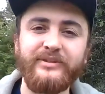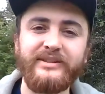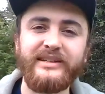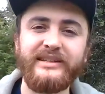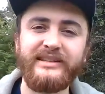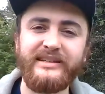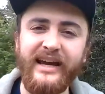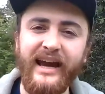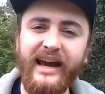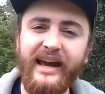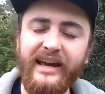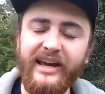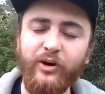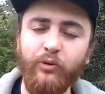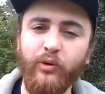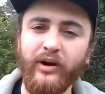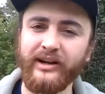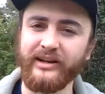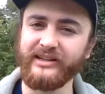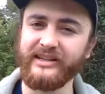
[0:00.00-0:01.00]
Today,
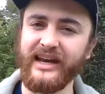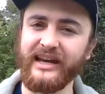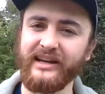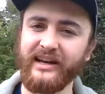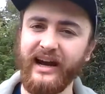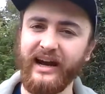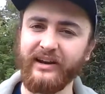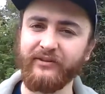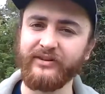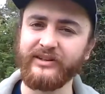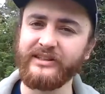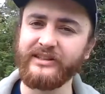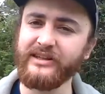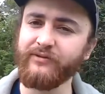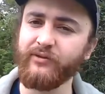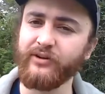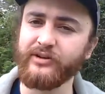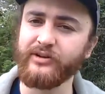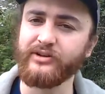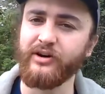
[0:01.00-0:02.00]
we're going to take kind of a
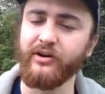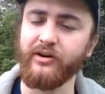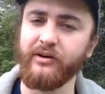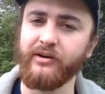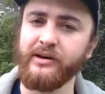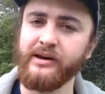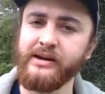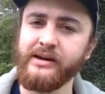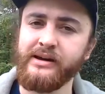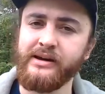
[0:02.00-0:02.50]
different turn